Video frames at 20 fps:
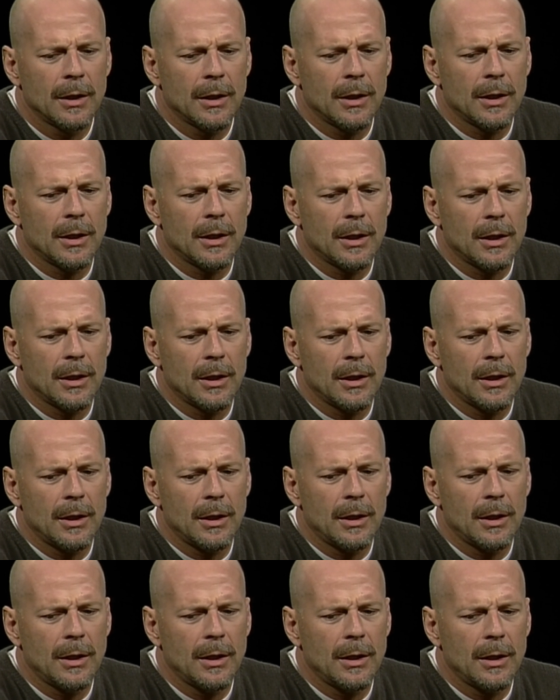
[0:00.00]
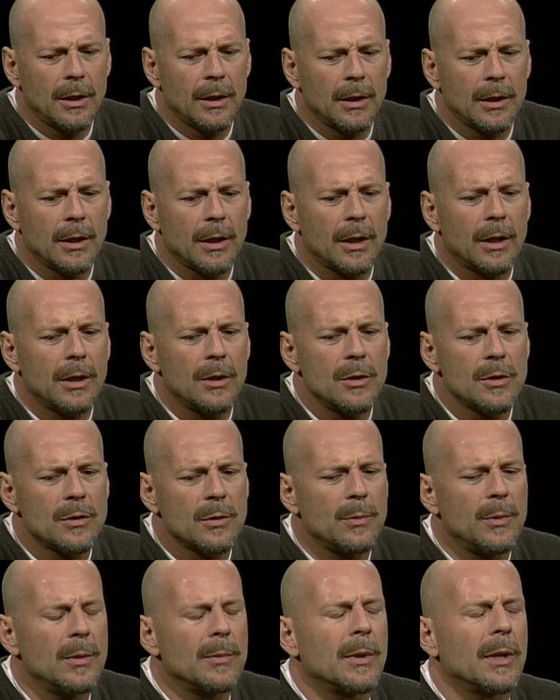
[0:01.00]
Uh, a guy that used to
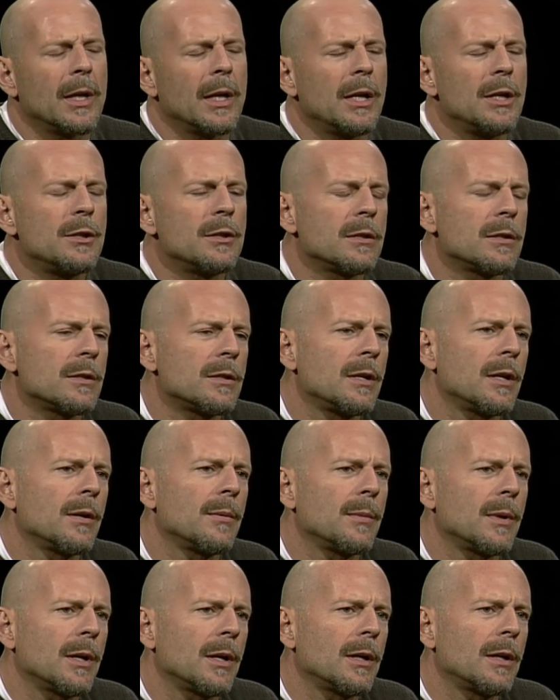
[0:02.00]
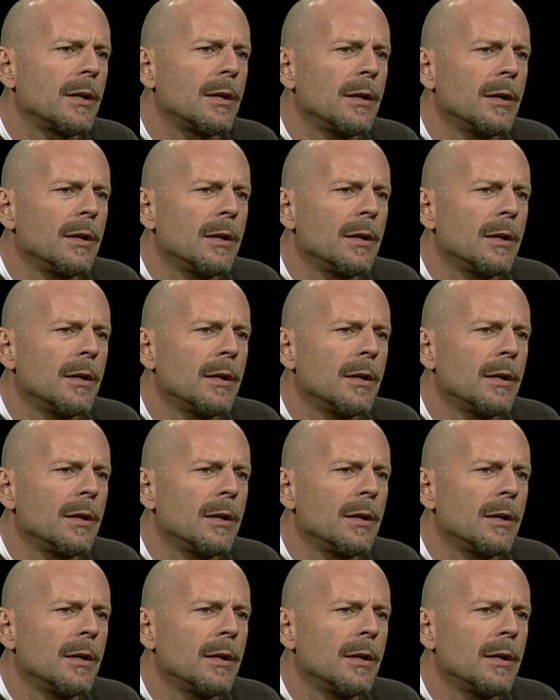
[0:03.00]
be my agent is now my